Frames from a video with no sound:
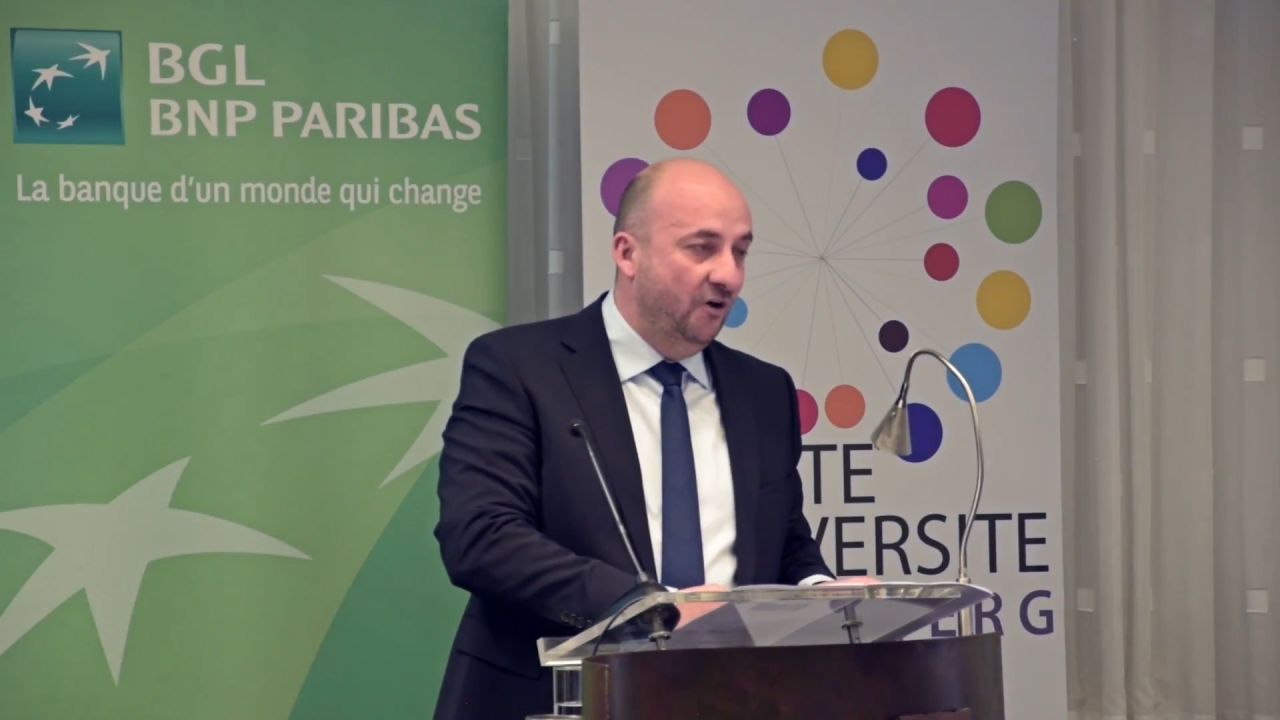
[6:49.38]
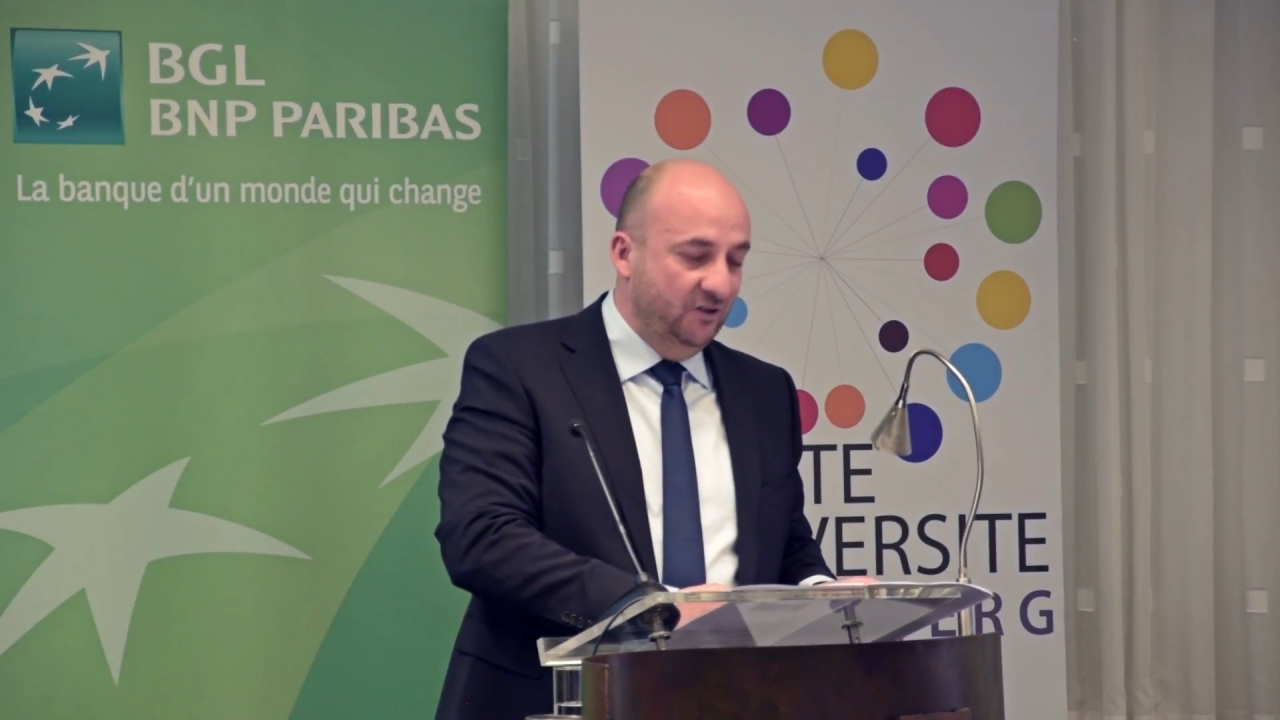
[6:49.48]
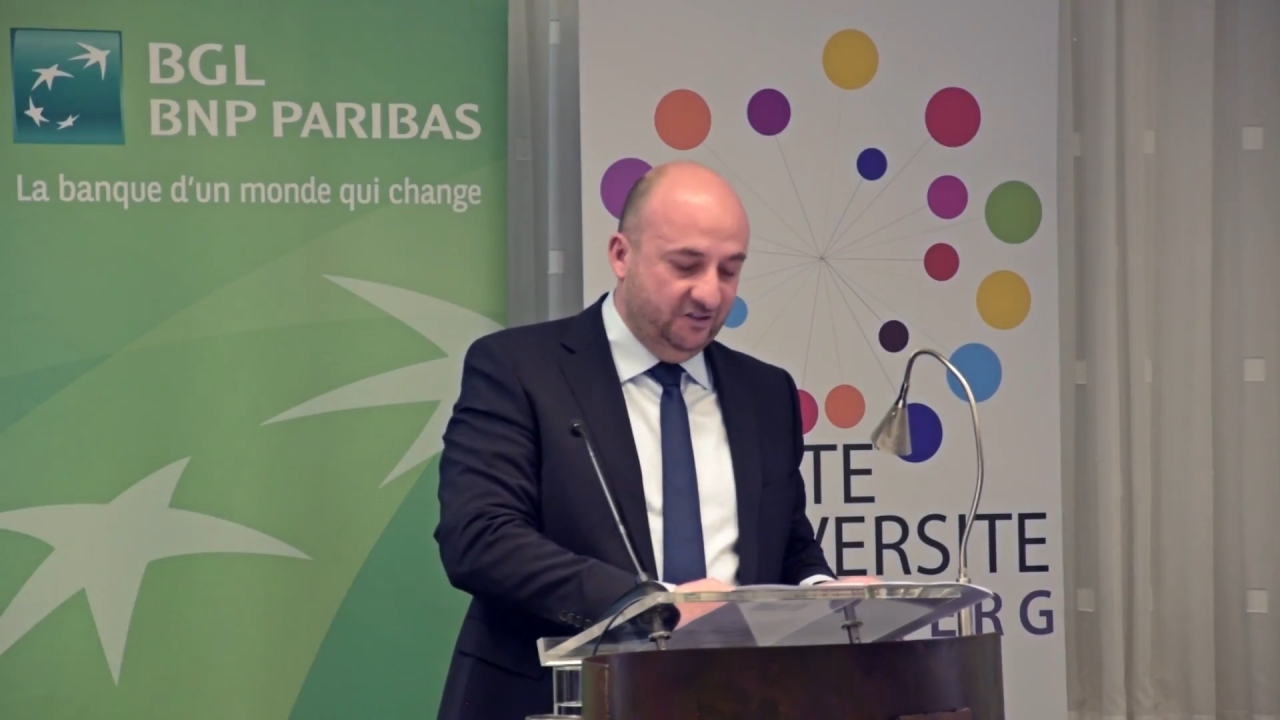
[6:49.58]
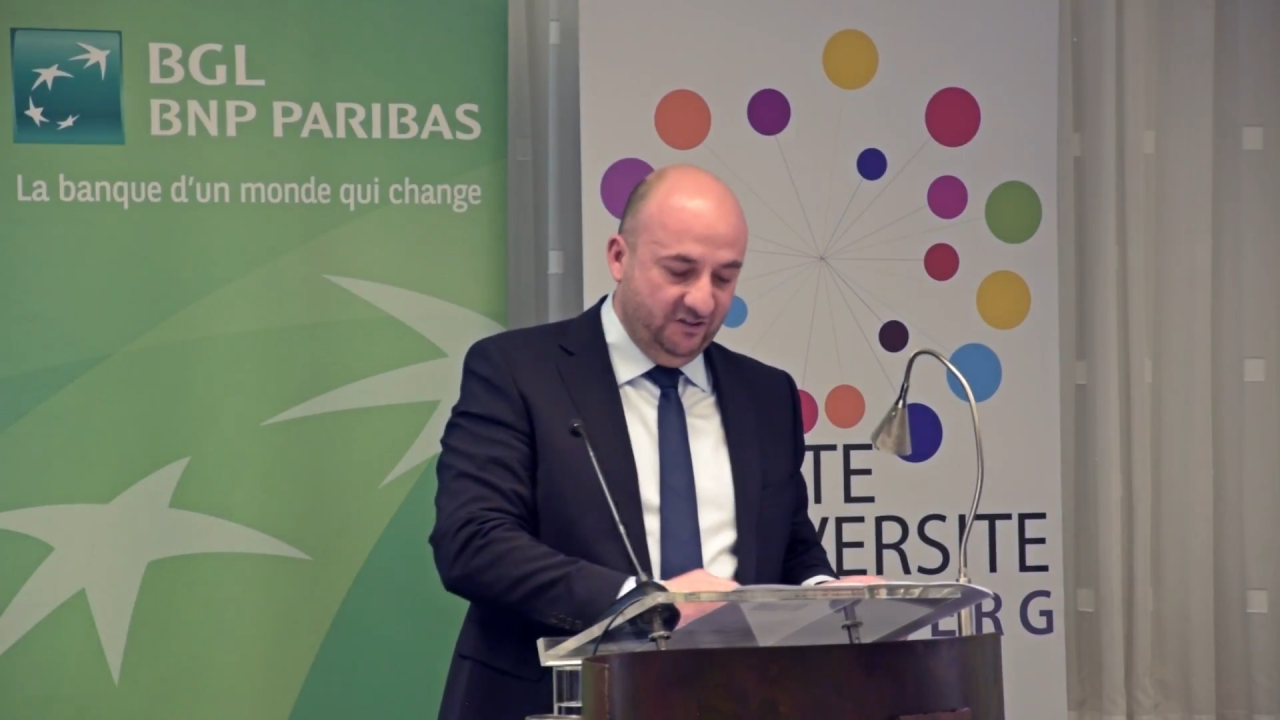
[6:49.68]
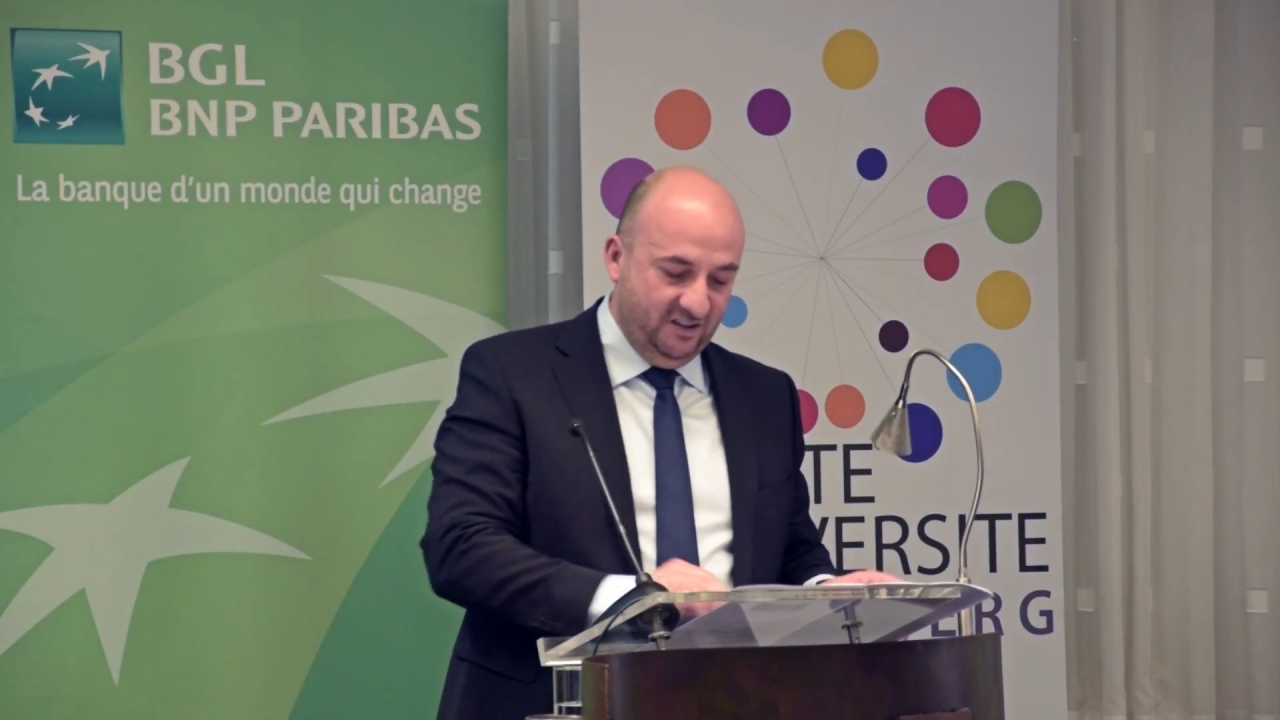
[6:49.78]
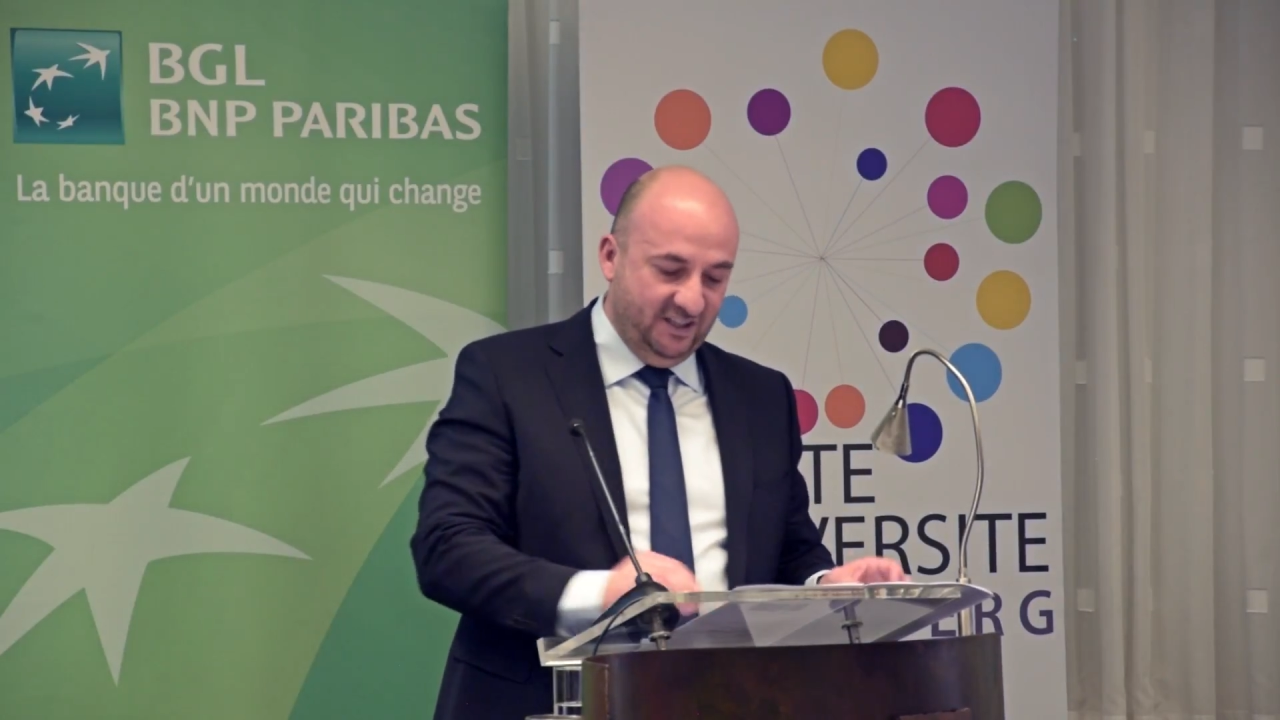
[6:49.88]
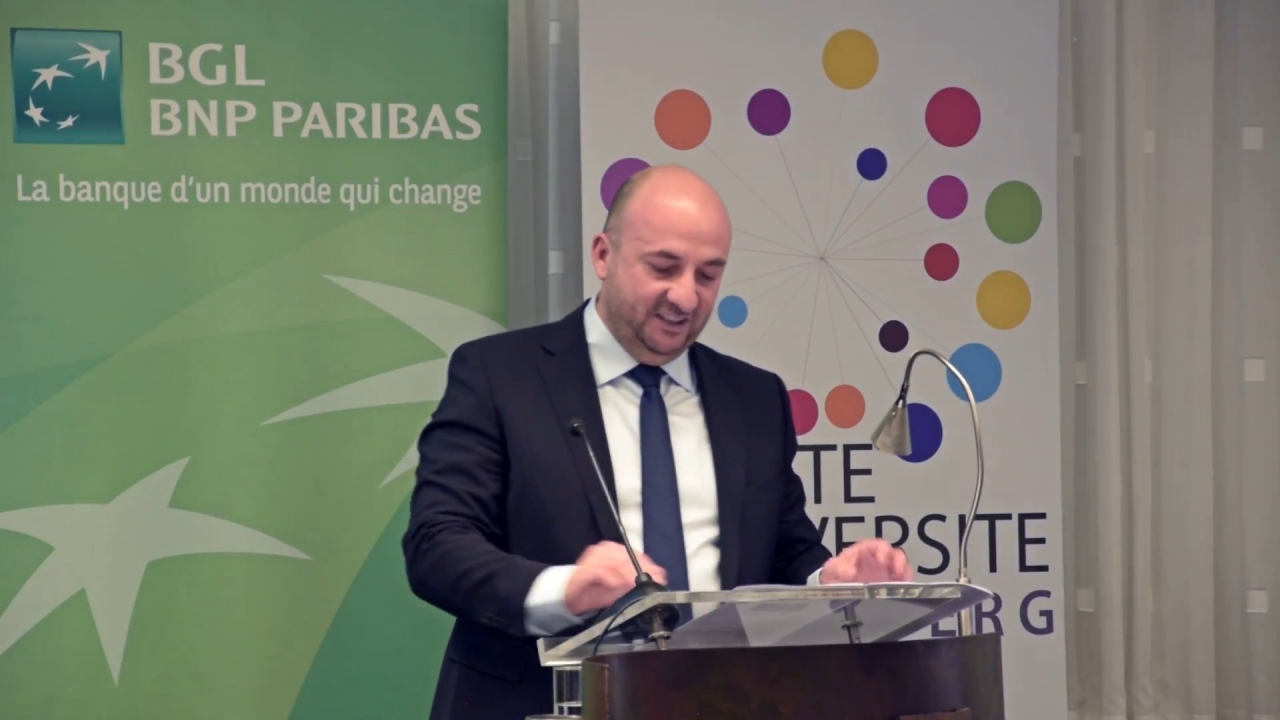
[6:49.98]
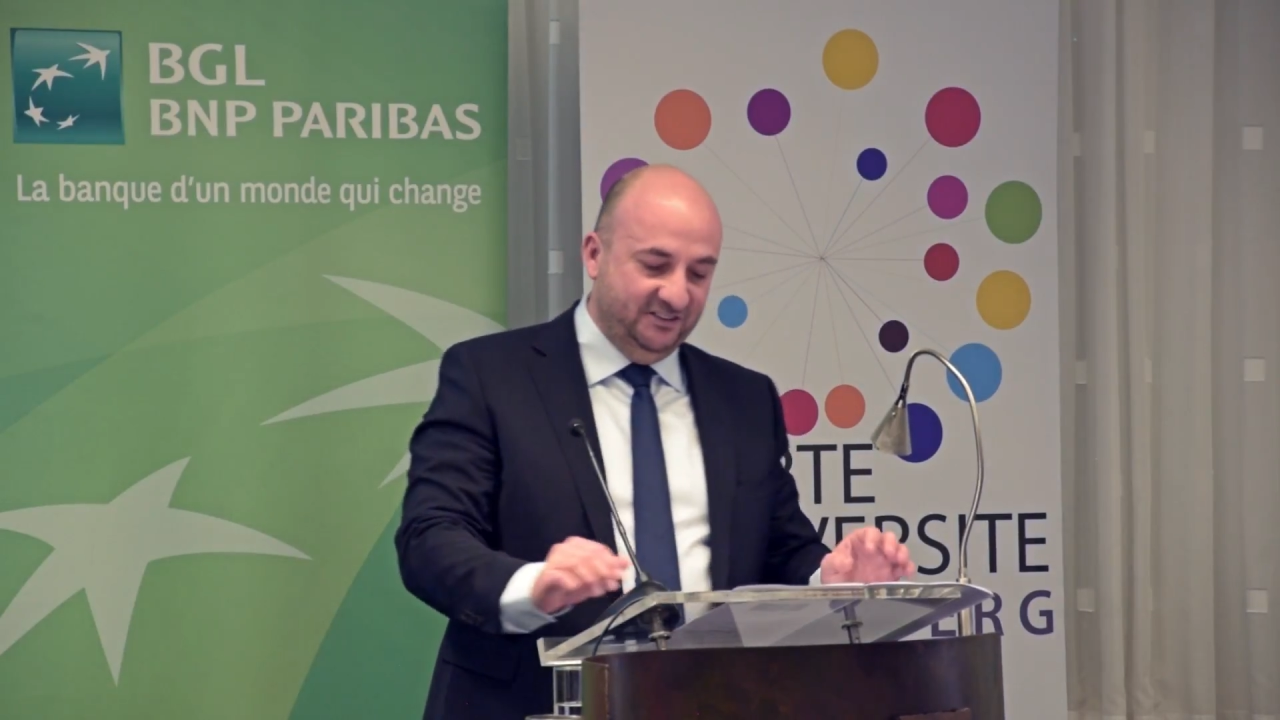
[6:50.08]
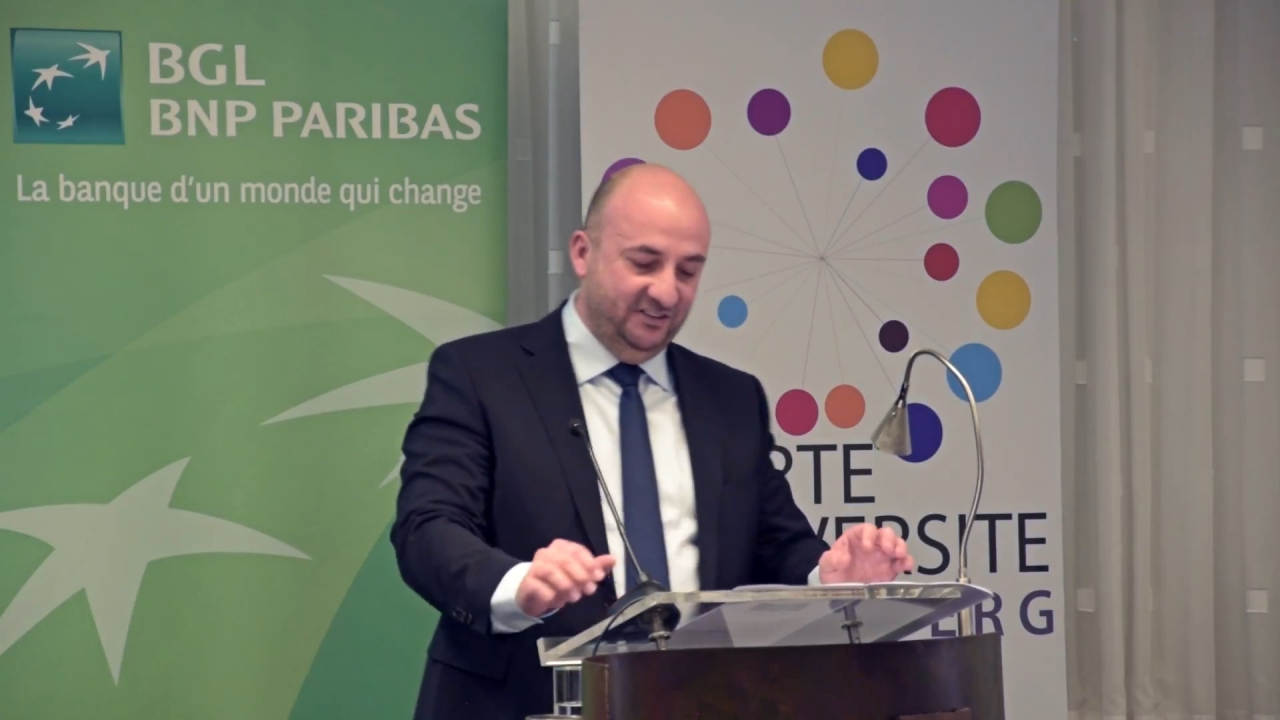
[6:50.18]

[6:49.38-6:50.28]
also like